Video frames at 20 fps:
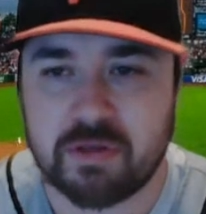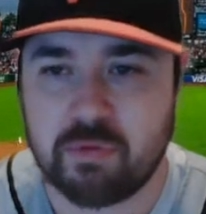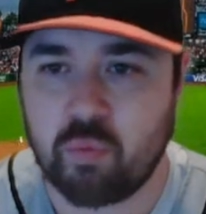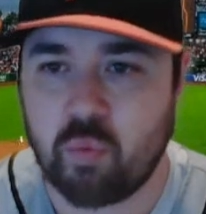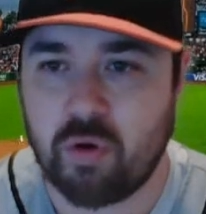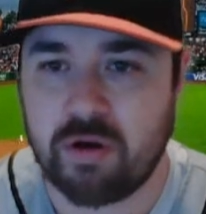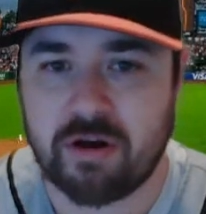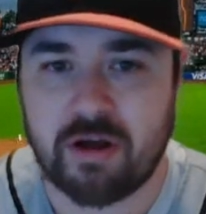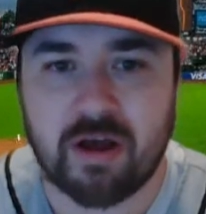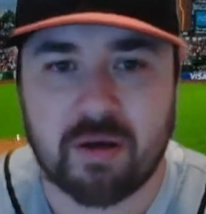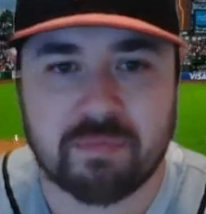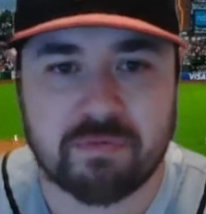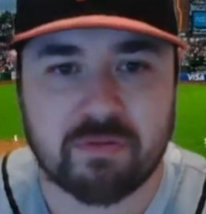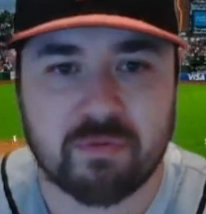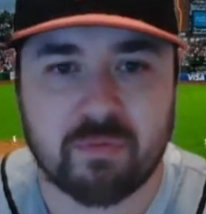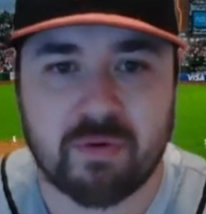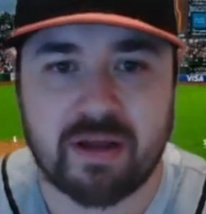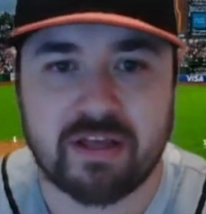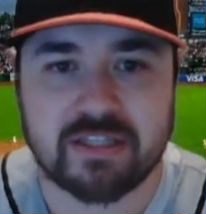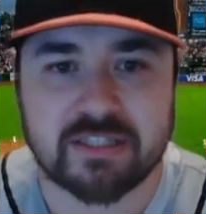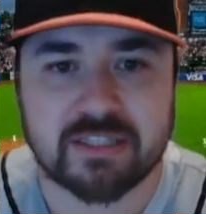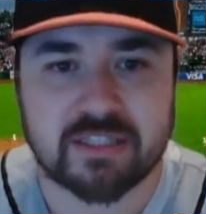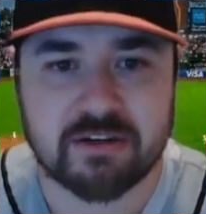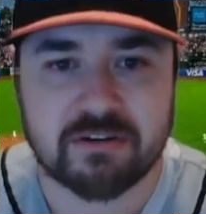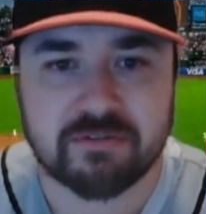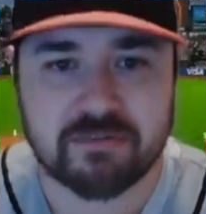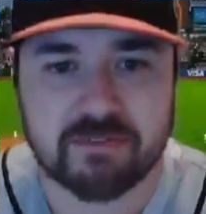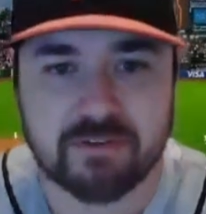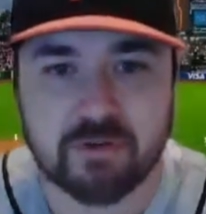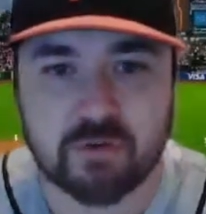one-hopped the right
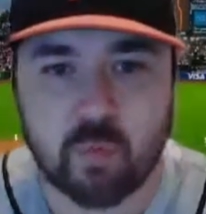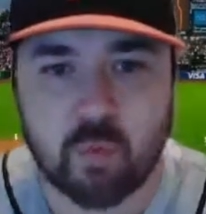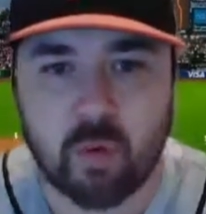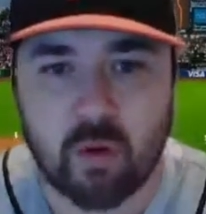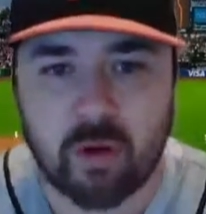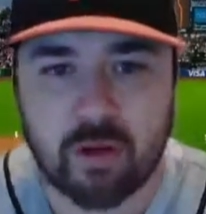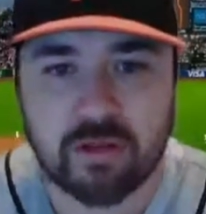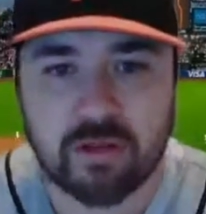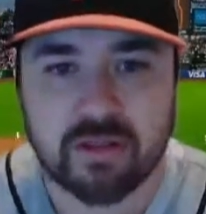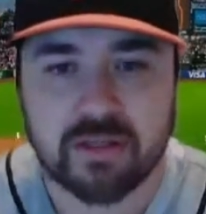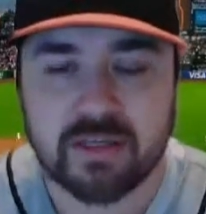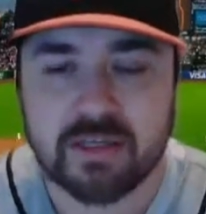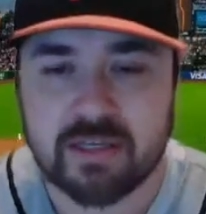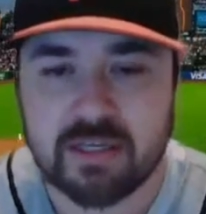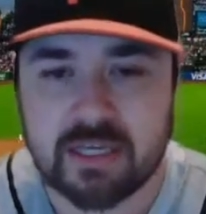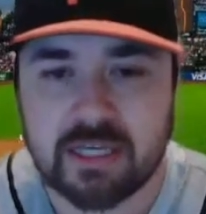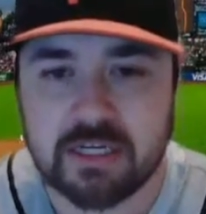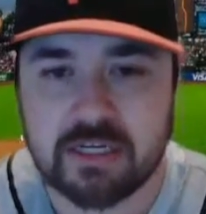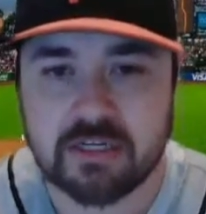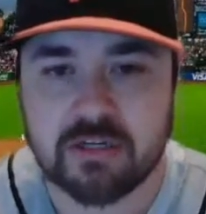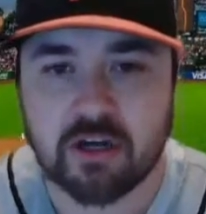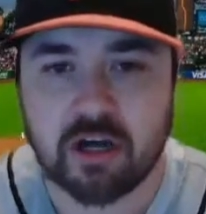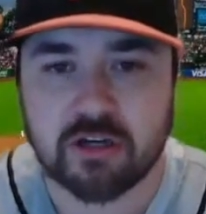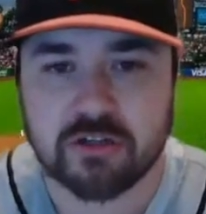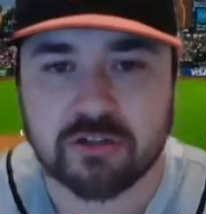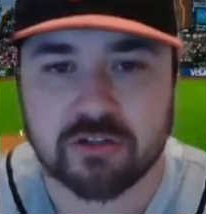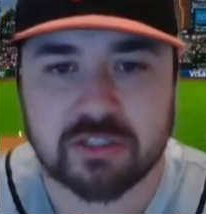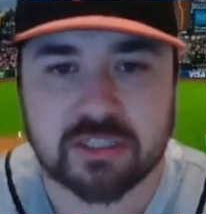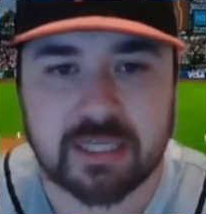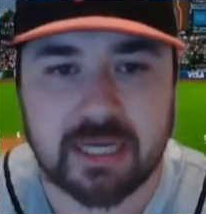center field wall in
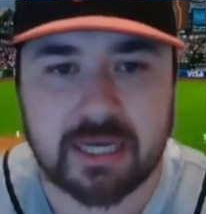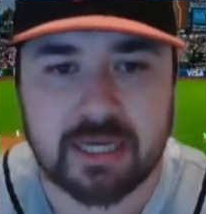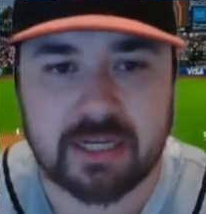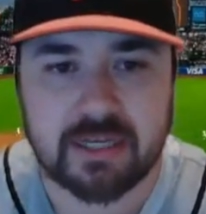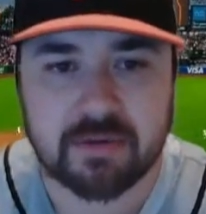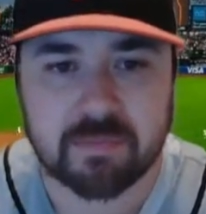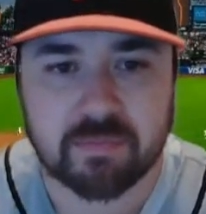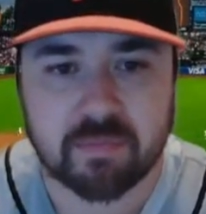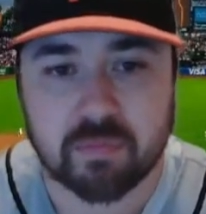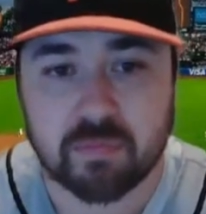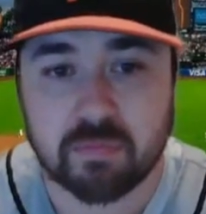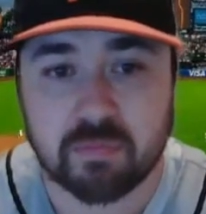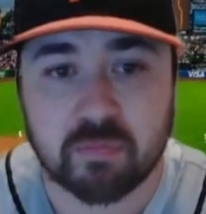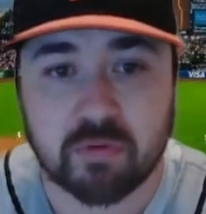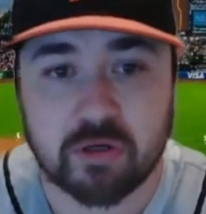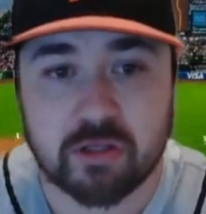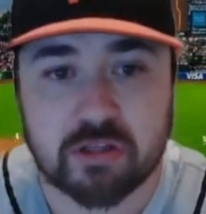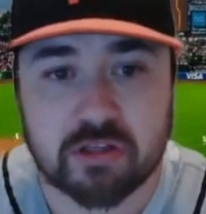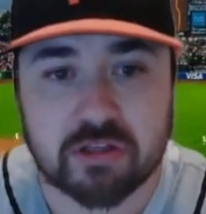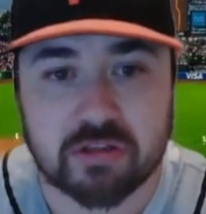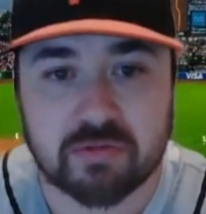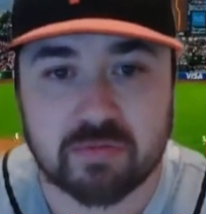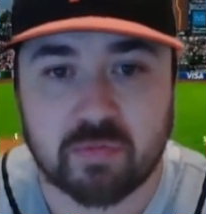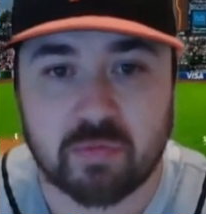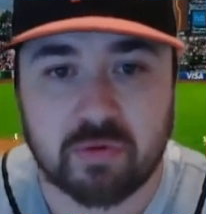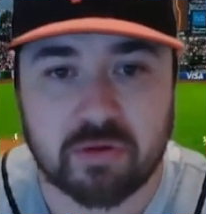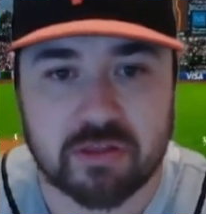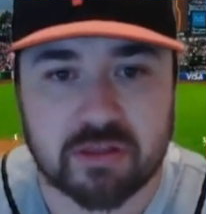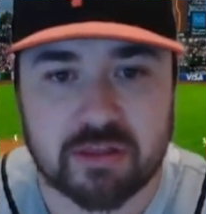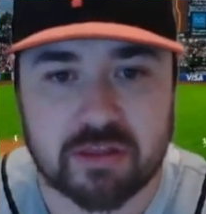Dodger Stadium, which
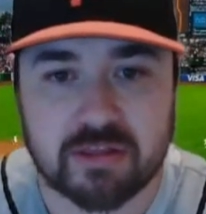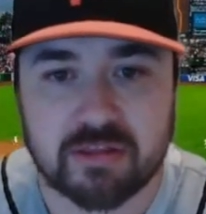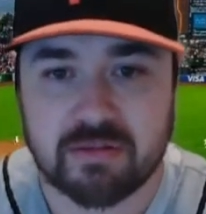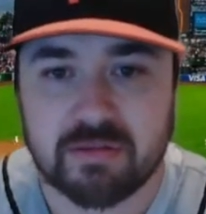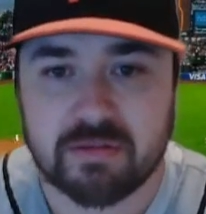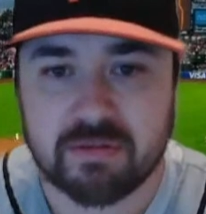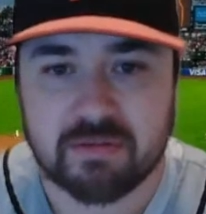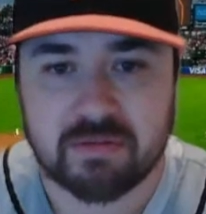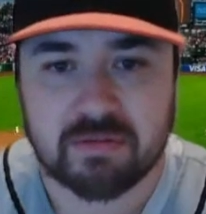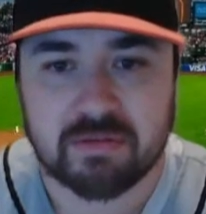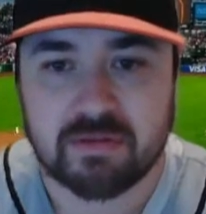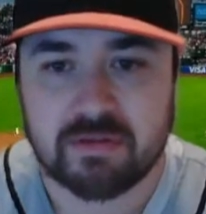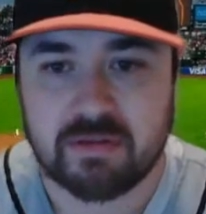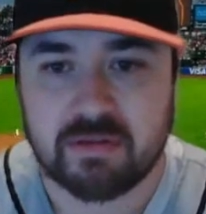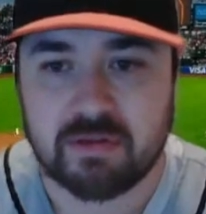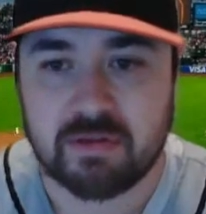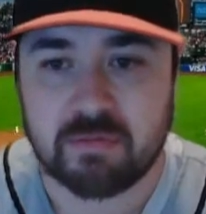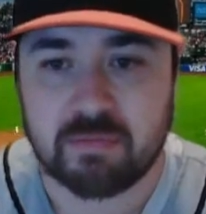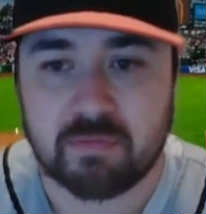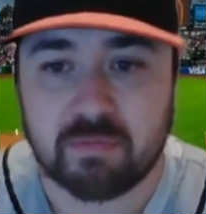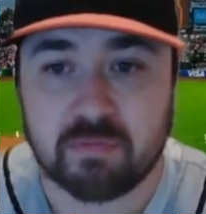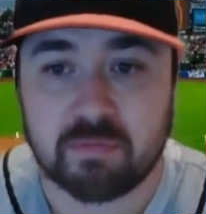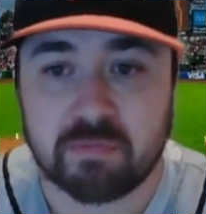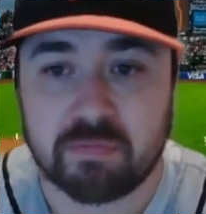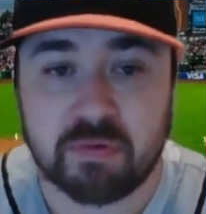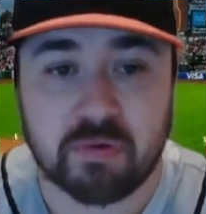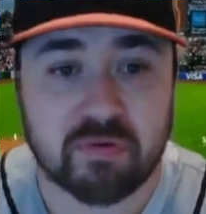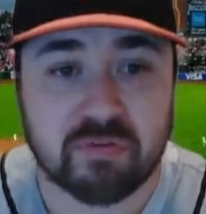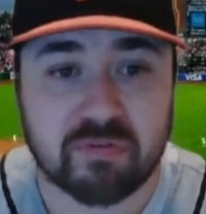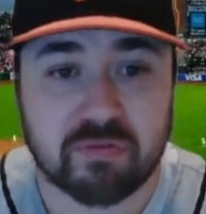was a
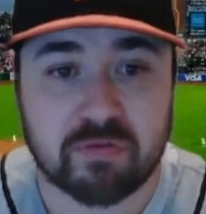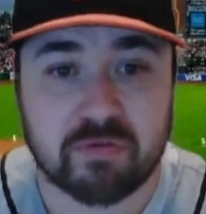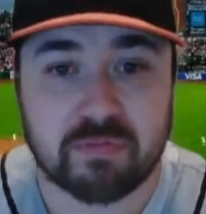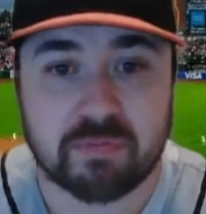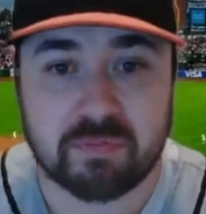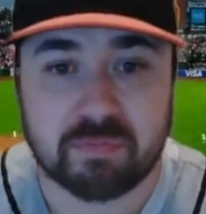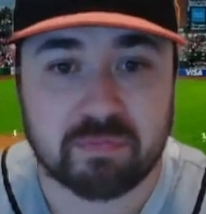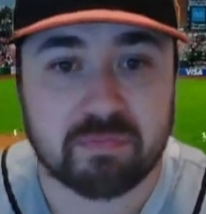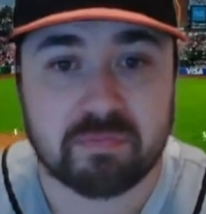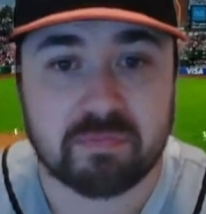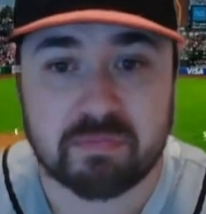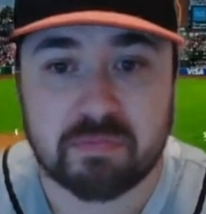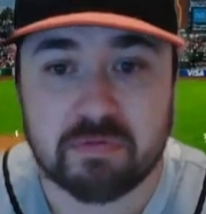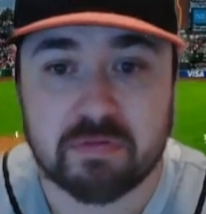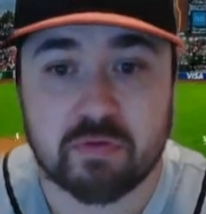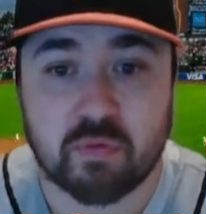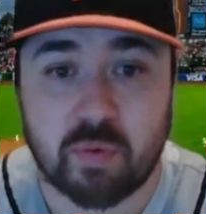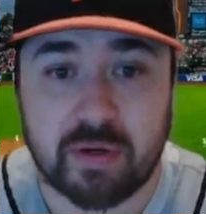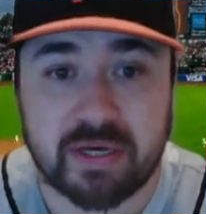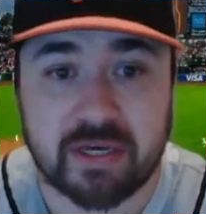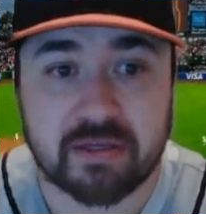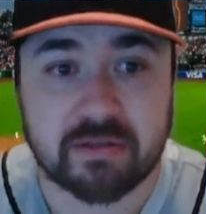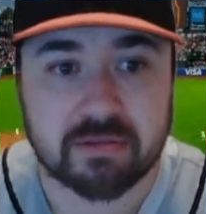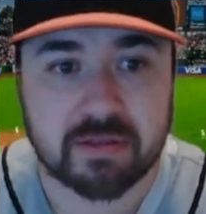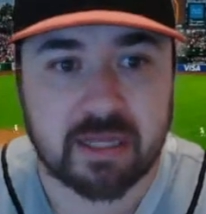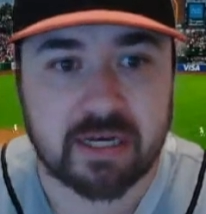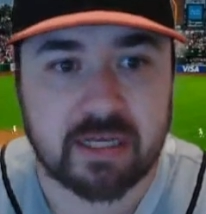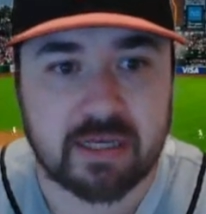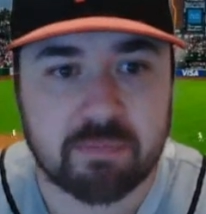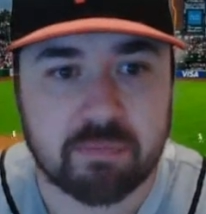beautiful swing
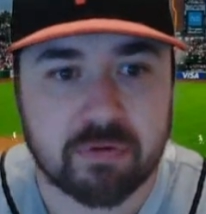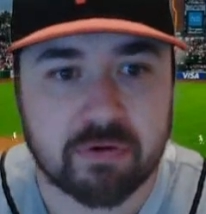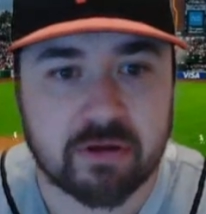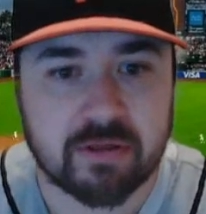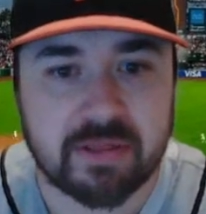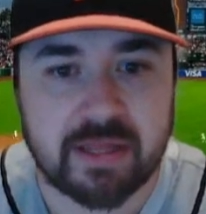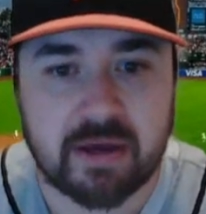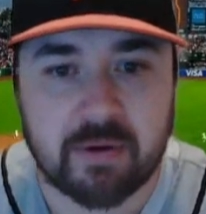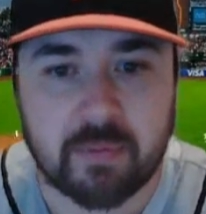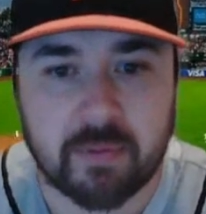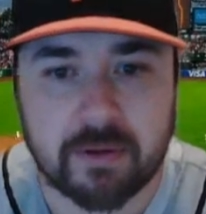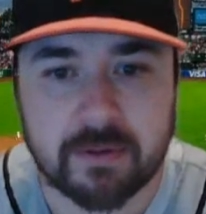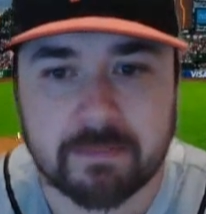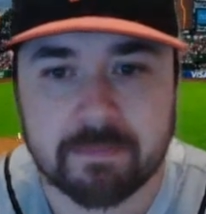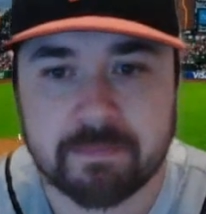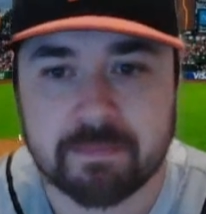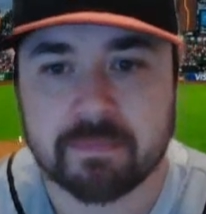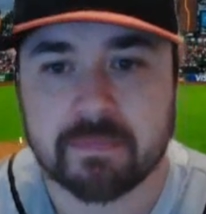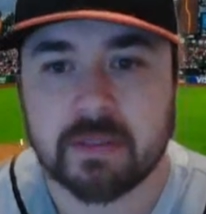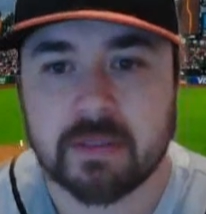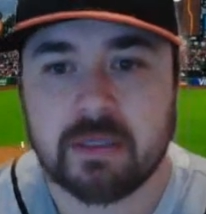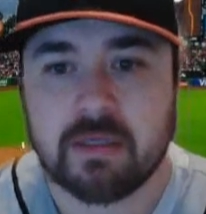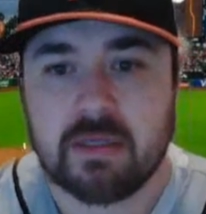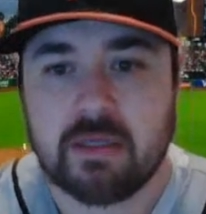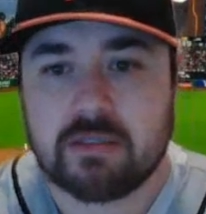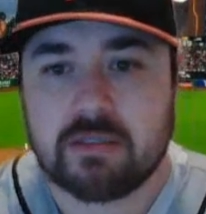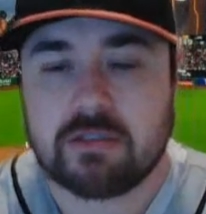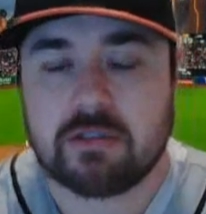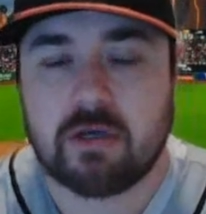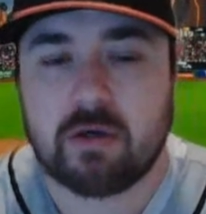that he put on that one.
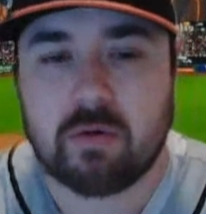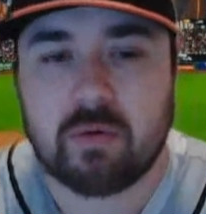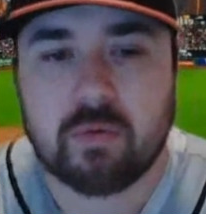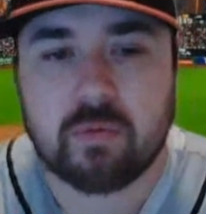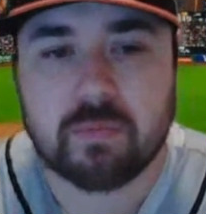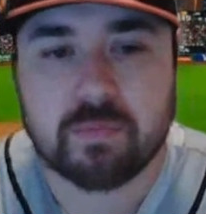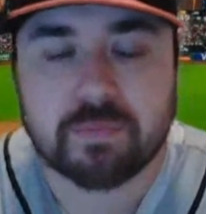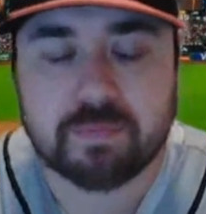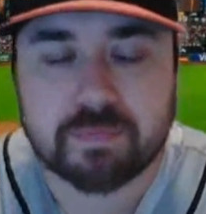So,